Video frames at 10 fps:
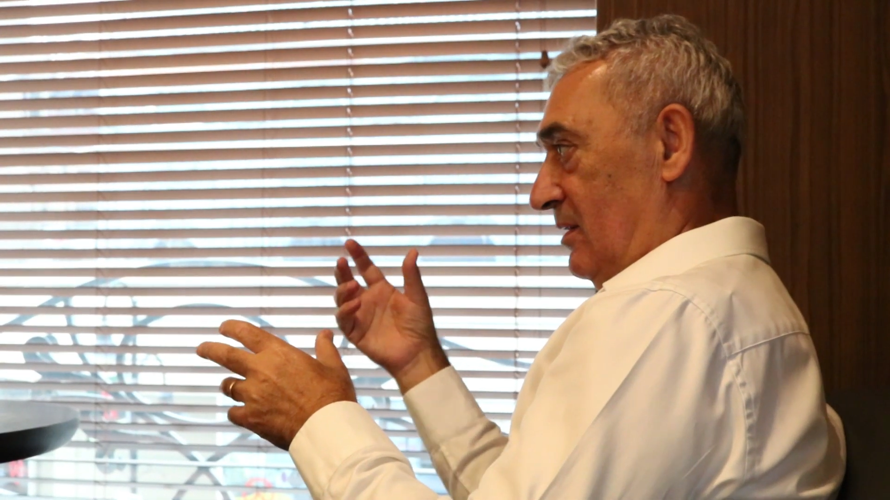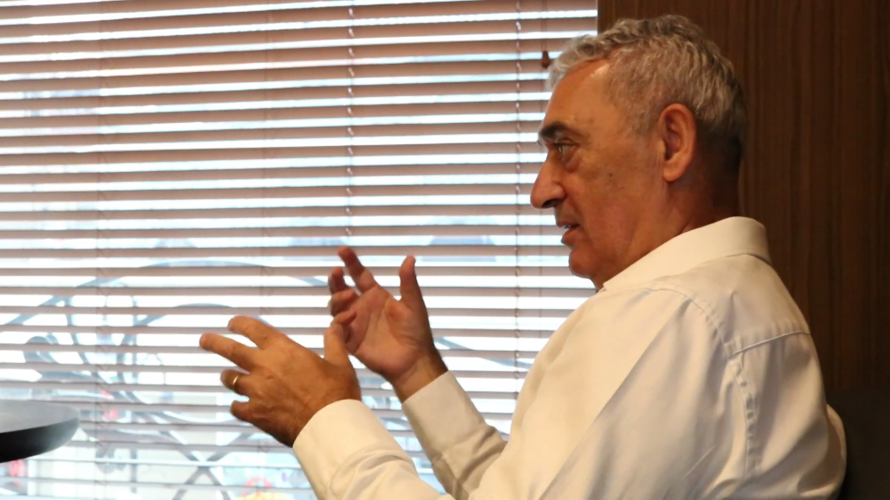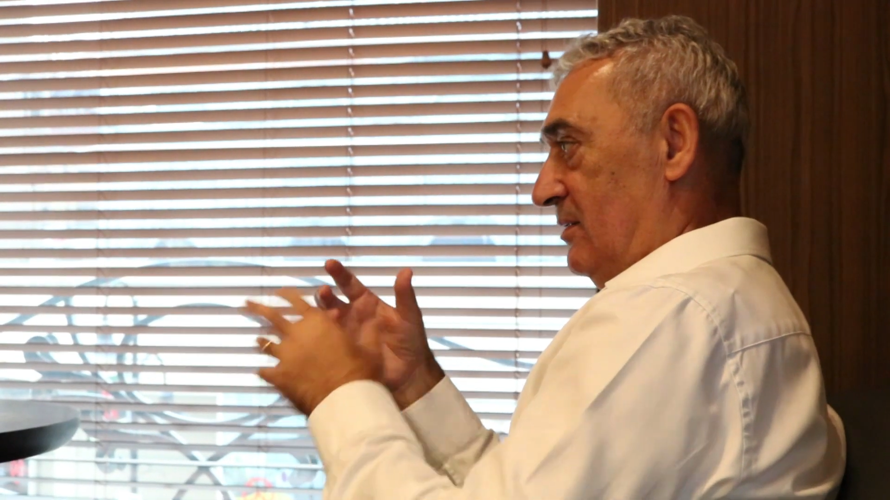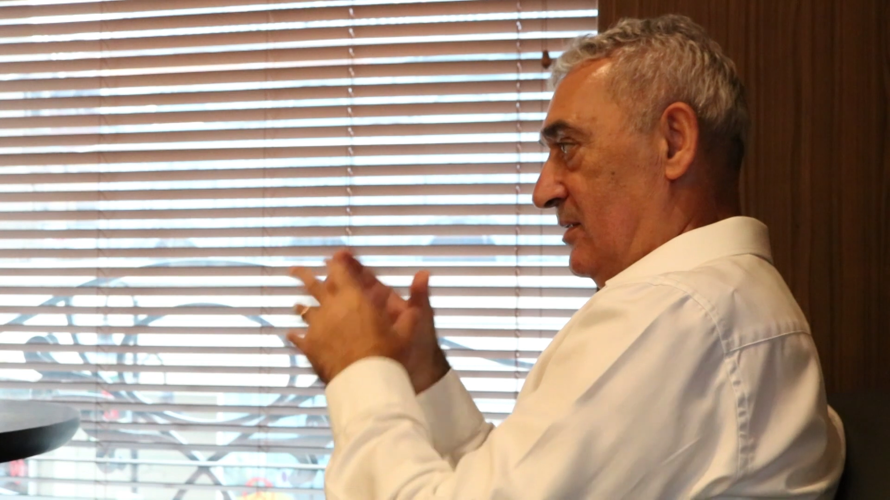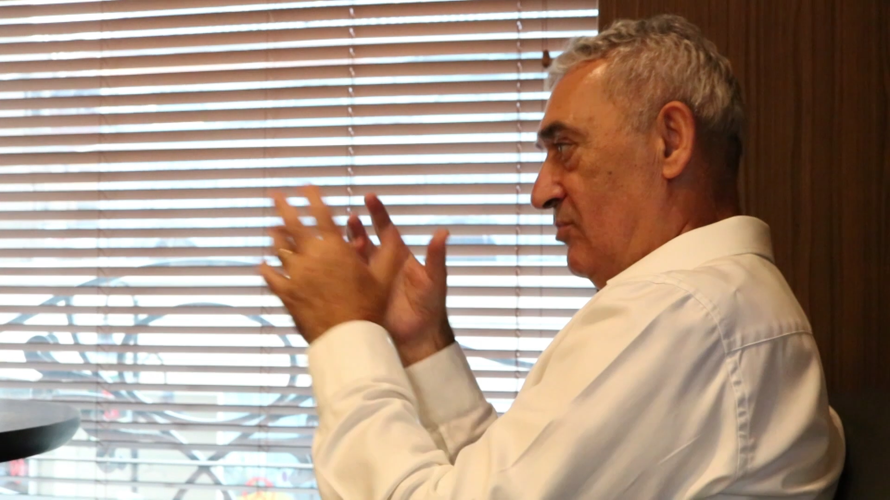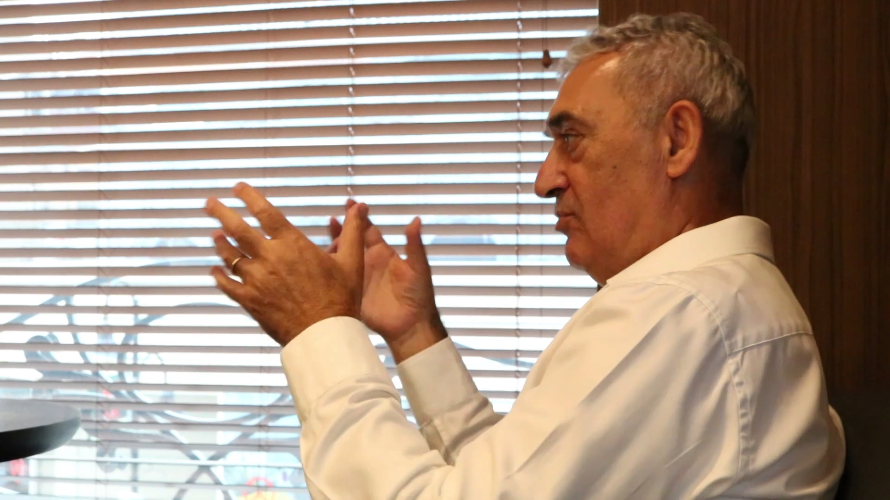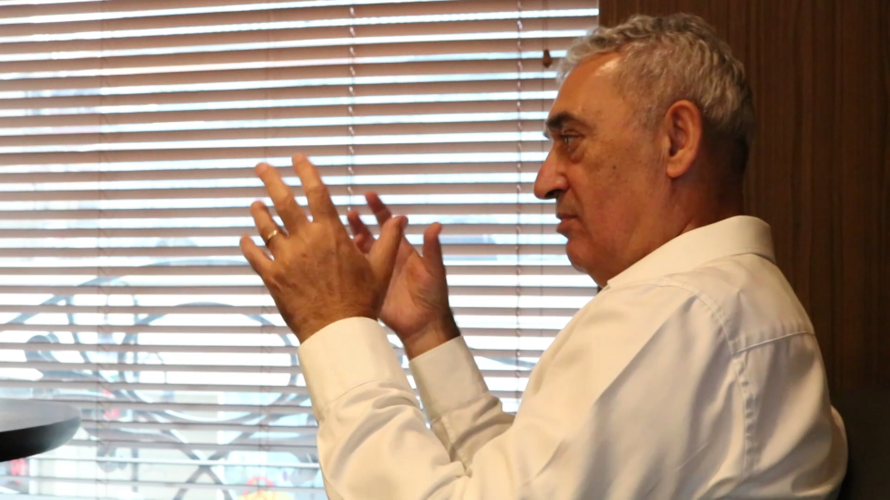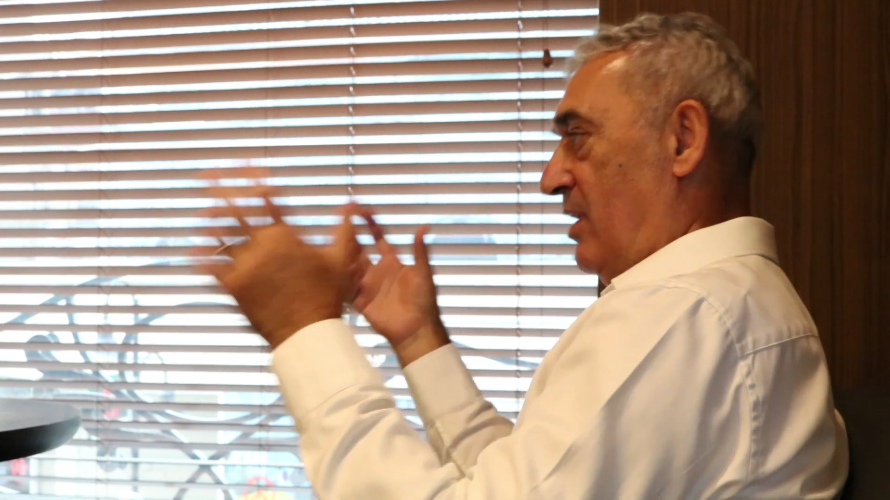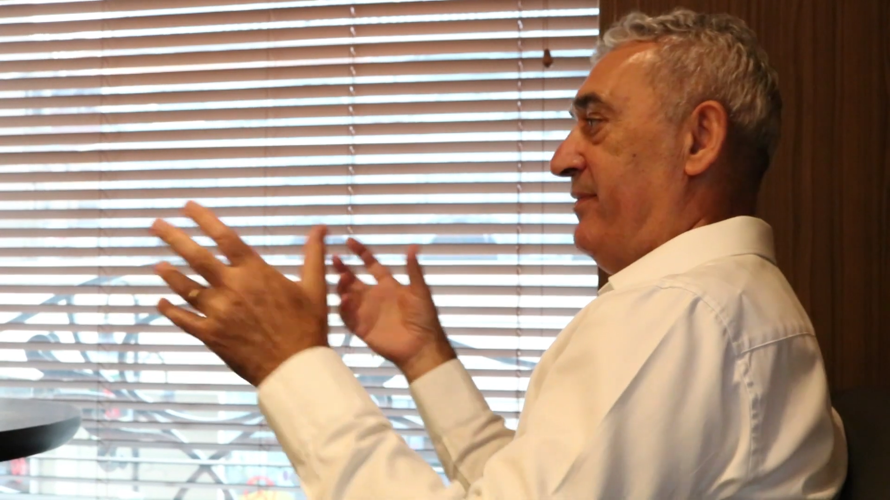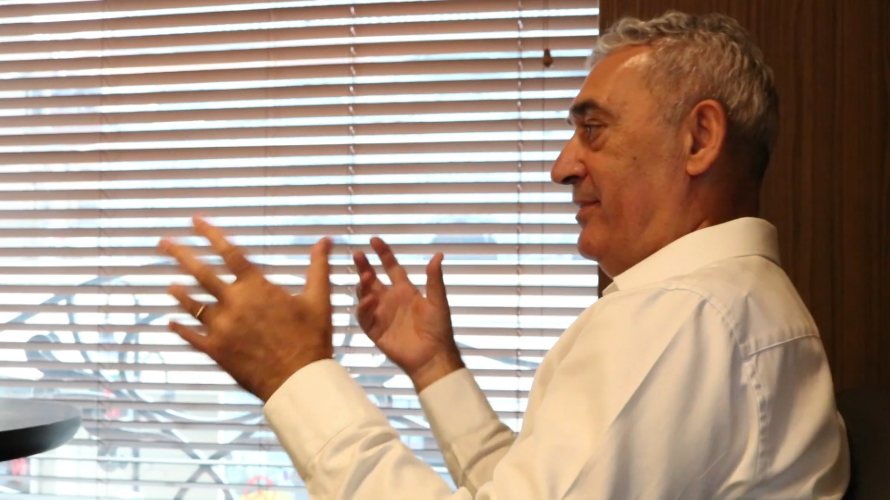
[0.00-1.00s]
in the
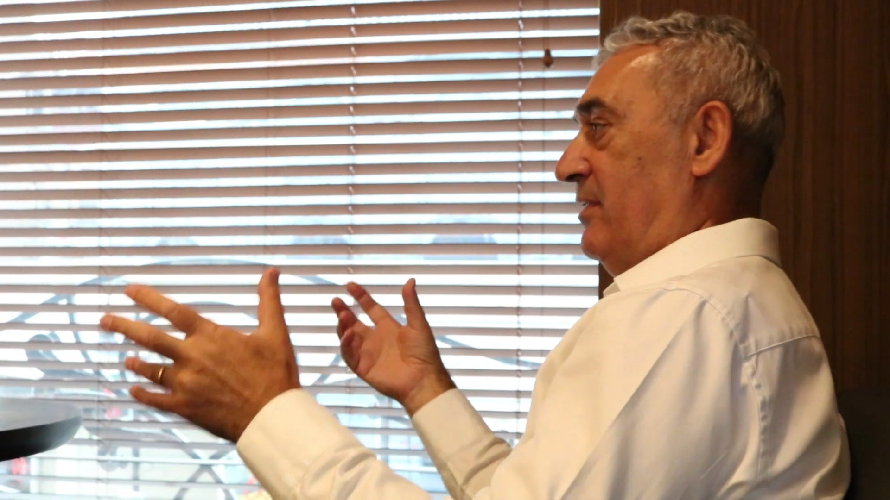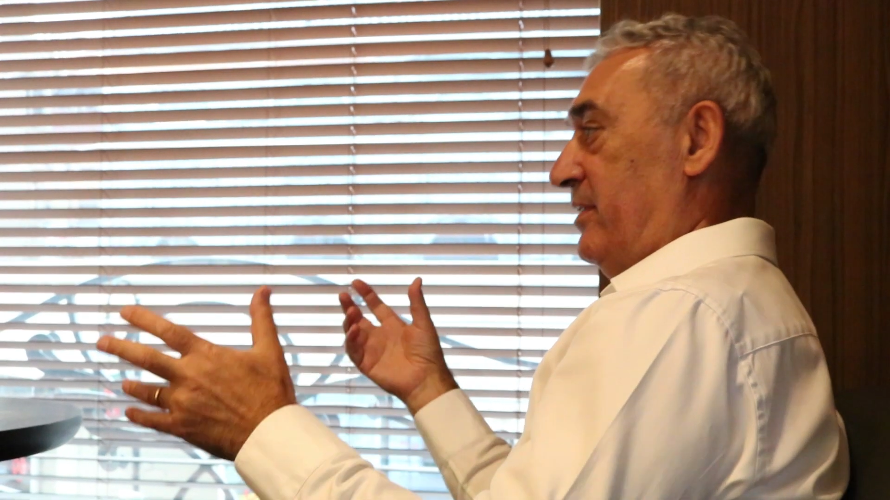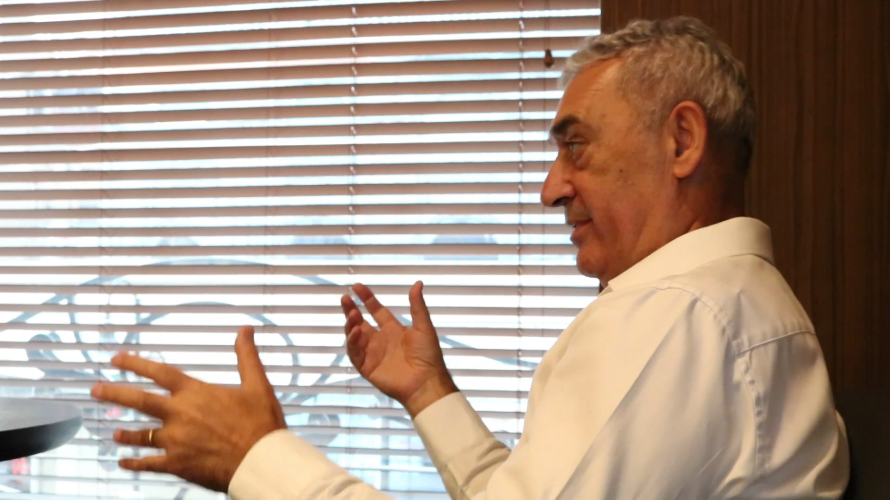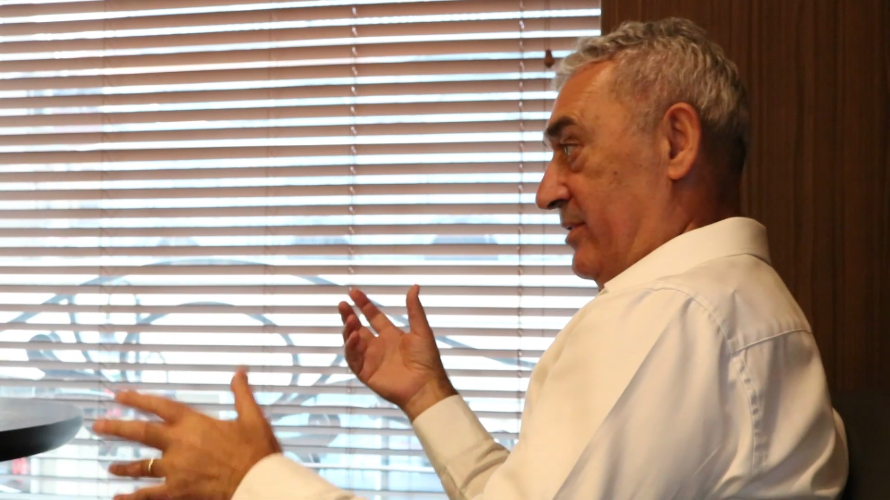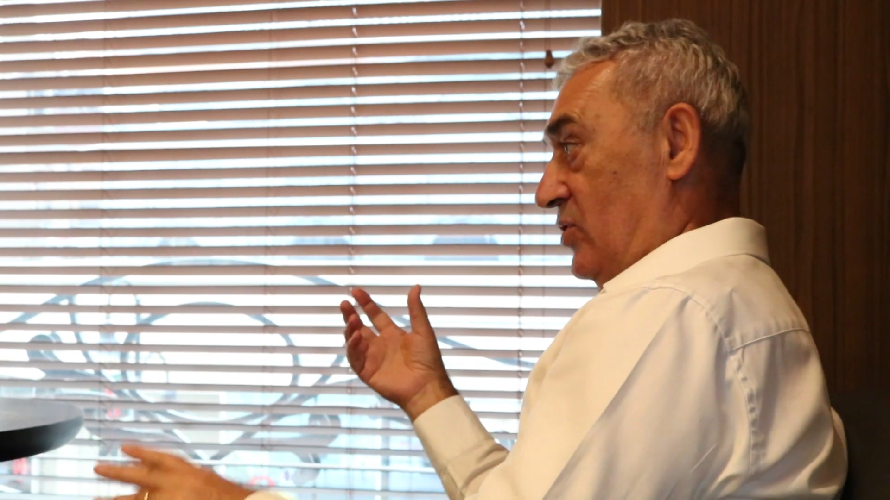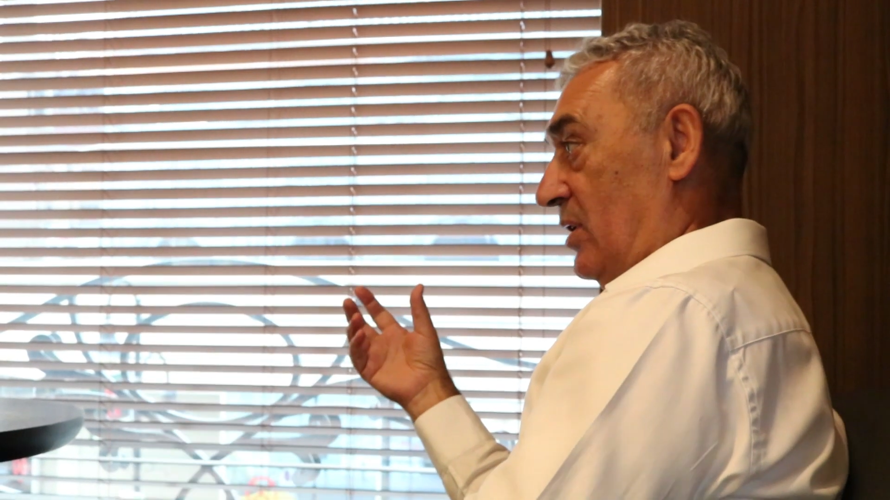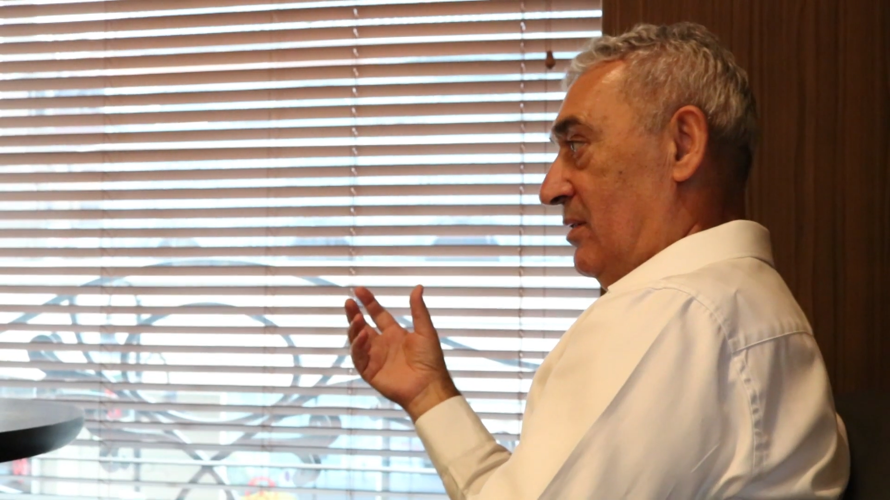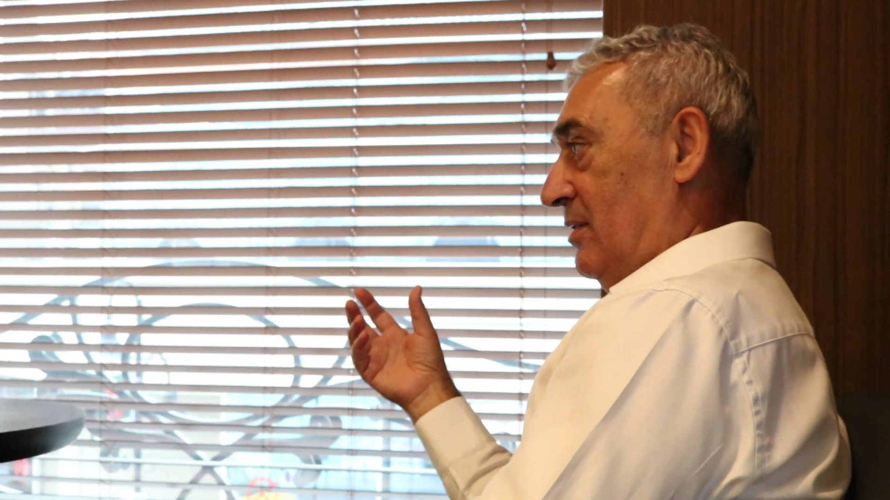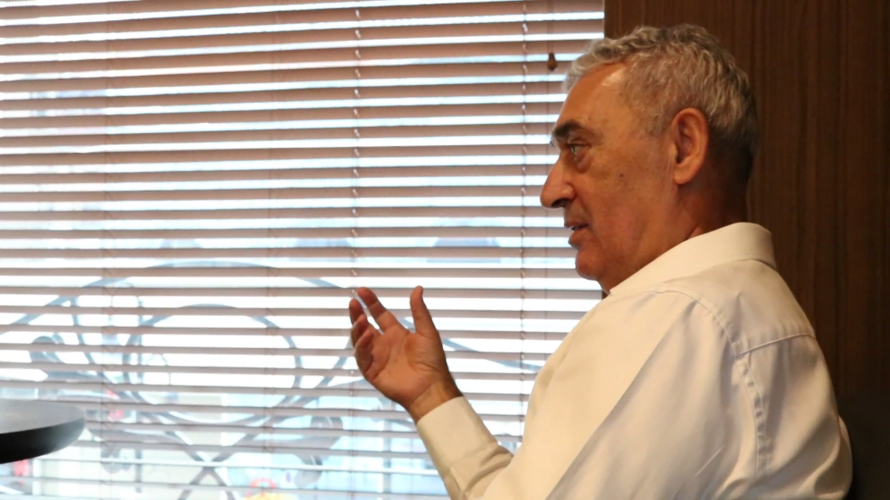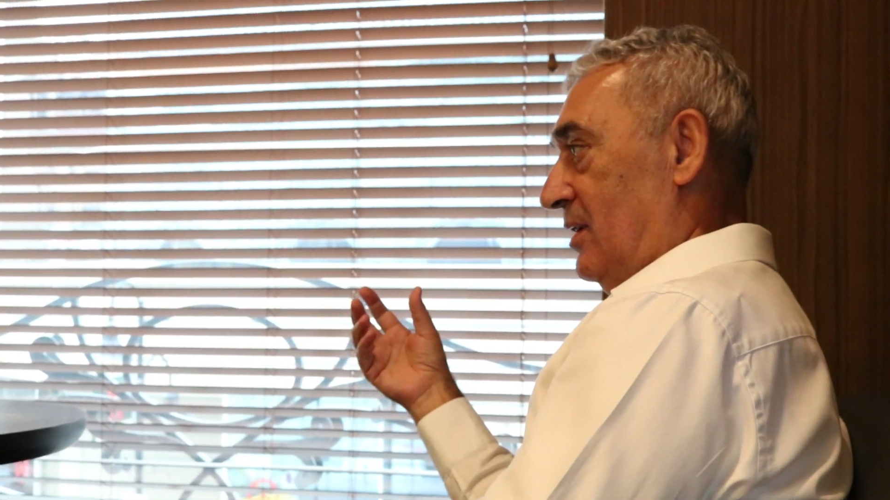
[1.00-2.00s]
new REF strategy,
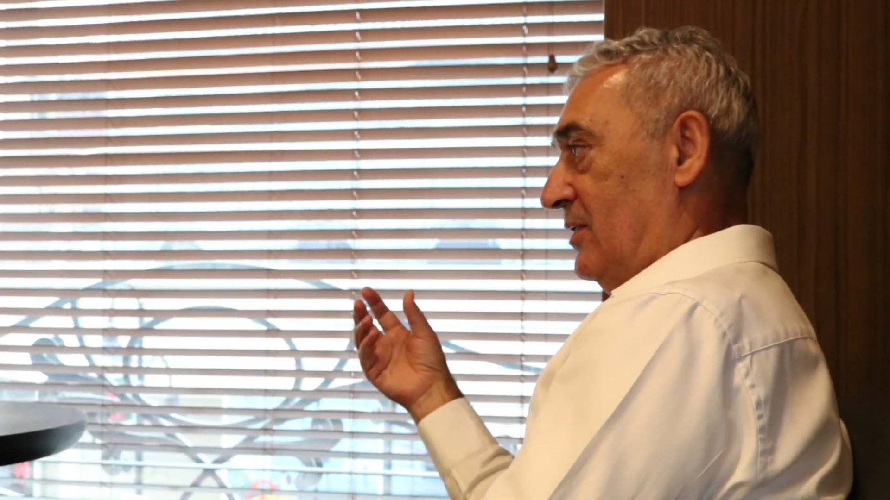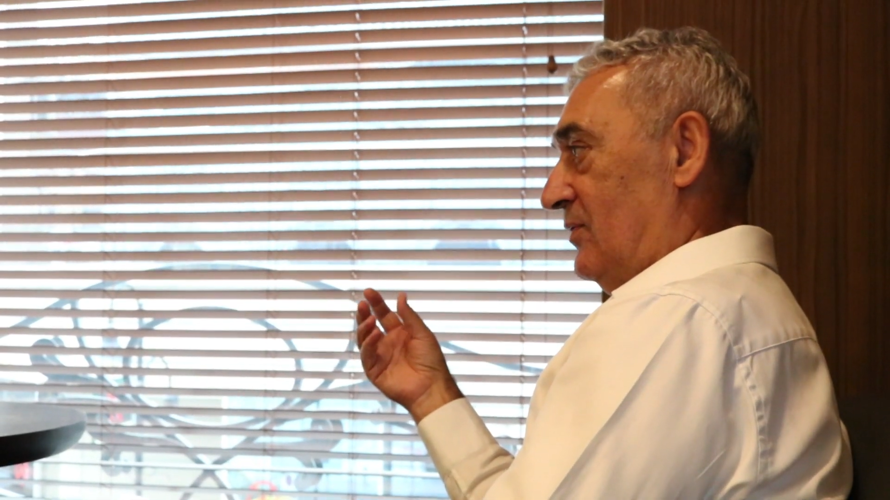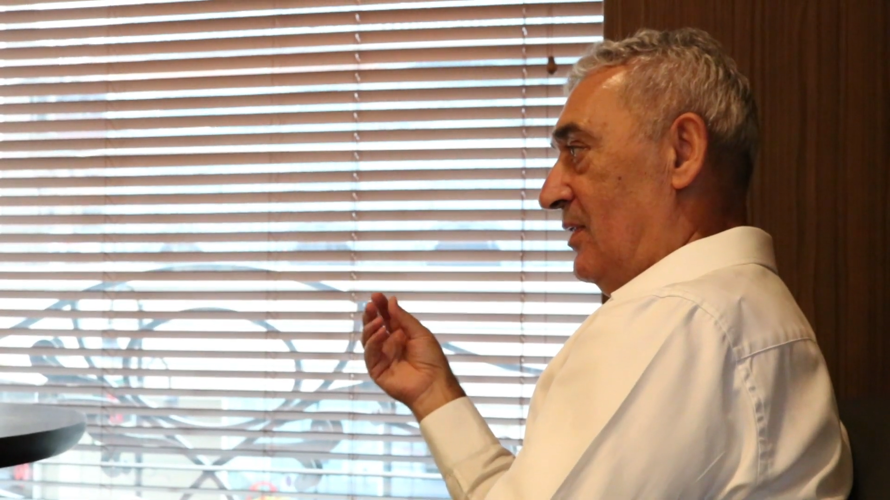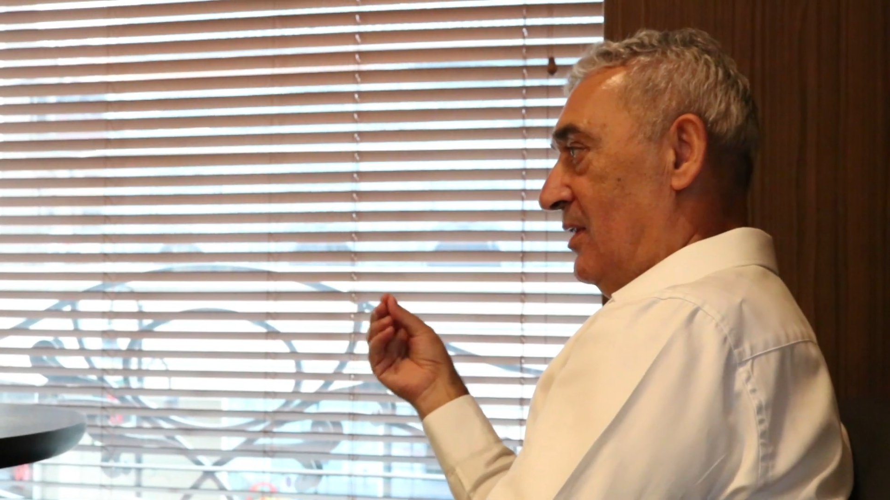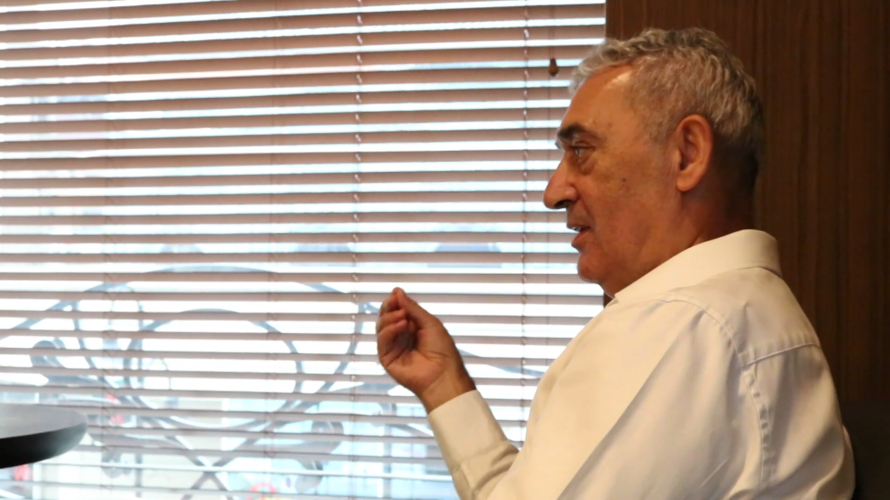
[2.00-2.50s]
yes?